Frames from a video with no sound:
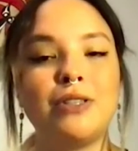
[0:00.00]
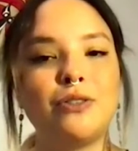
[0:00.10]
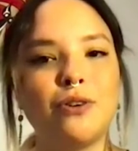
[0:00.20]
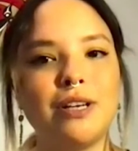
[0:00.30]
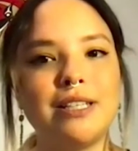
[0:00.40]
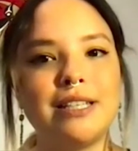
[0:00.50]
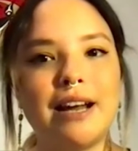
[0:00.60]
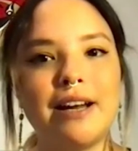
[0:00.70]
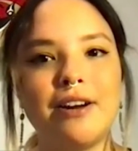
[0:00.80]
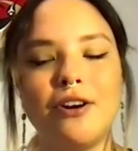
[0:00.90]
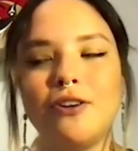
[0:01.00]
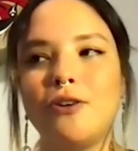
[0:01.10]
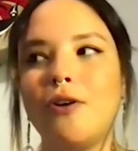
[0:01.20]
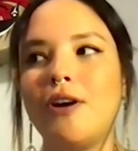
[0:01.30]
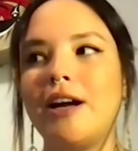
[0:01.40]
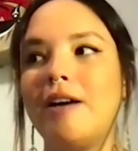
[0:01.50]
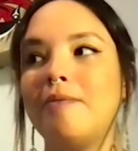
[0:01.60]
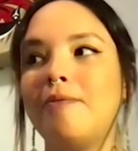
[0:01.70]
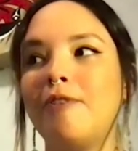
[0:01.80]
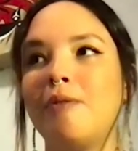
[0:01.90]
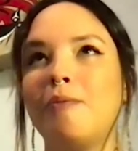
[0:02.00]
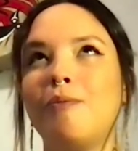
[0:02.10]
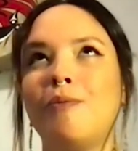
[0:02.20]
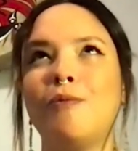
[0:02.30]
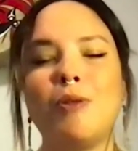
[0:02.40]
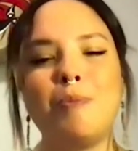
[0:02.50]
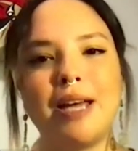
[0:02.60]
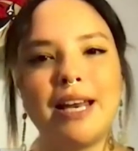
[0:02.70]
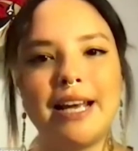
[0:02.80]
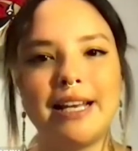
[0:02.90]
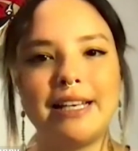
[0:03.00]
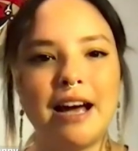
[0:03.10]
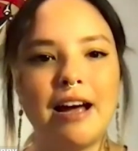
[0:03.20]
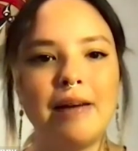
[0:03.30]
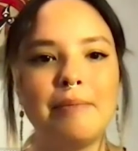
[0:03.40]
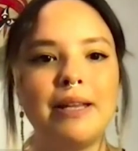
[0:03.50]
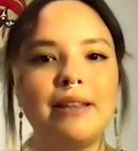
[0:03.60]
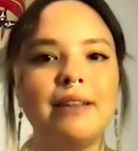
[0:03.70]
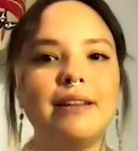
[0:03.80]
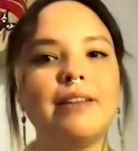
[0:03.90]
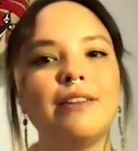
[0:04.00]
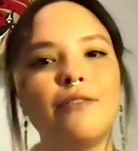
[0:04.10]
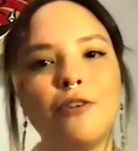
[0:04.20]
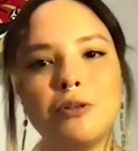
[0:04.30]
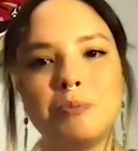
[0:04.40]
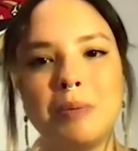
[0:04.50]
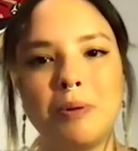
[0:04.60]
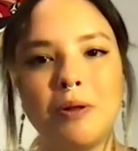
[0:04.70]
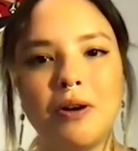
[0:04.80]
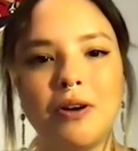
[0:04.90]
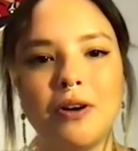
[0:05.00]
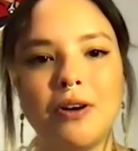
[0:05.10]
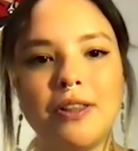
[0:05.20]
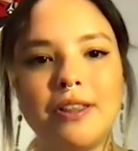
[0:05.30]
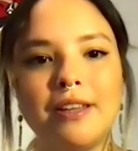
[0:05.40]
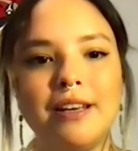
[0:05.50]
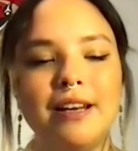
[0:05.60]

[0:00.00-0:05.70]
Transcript: stories that I heard growing up from the beginning of time and the first people on Earth.